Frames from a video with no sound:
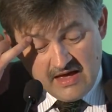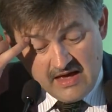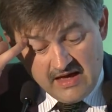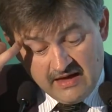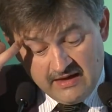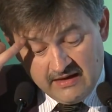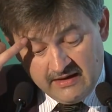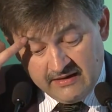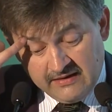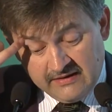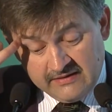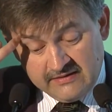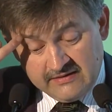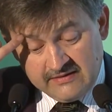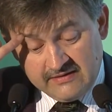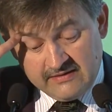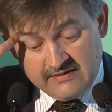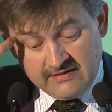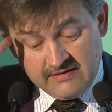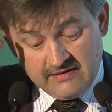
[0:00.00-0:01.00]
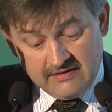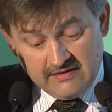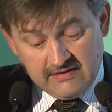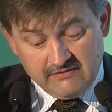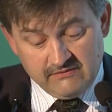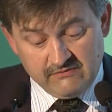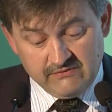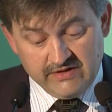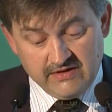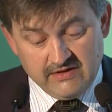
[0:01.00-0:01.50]
And
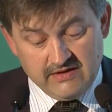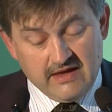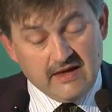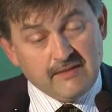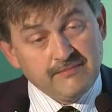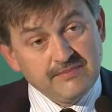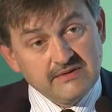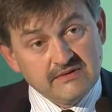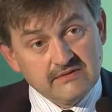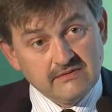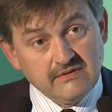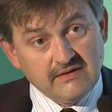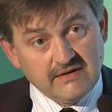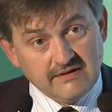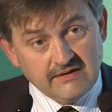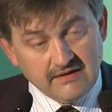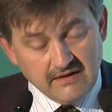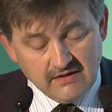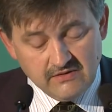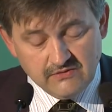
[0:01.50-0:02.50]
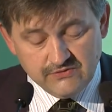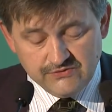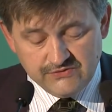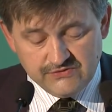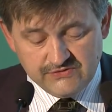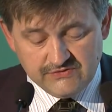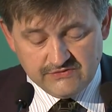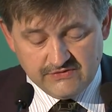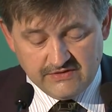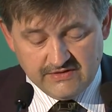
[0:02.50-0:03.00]
we are happy to
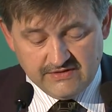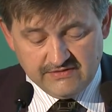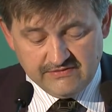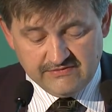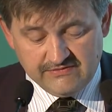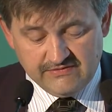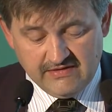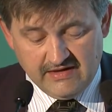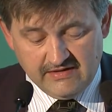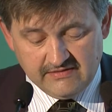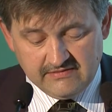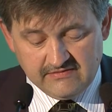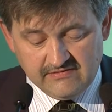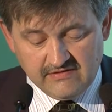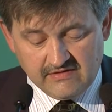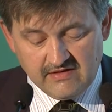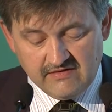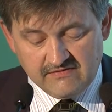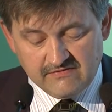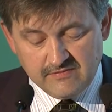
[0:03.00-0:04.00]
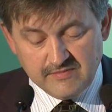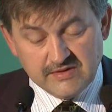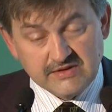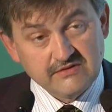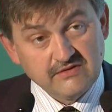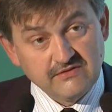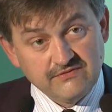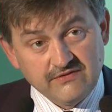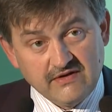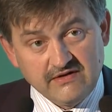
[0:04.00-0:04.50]
announce that the
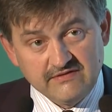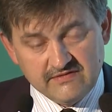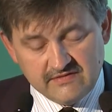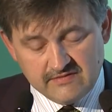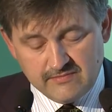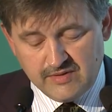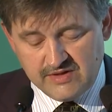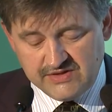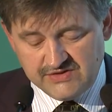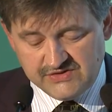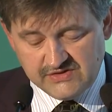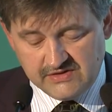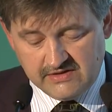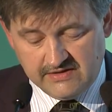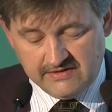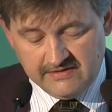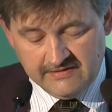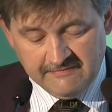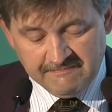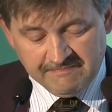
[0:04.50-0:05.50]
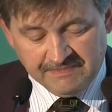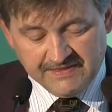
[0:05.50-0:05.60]
government of Azerbaijan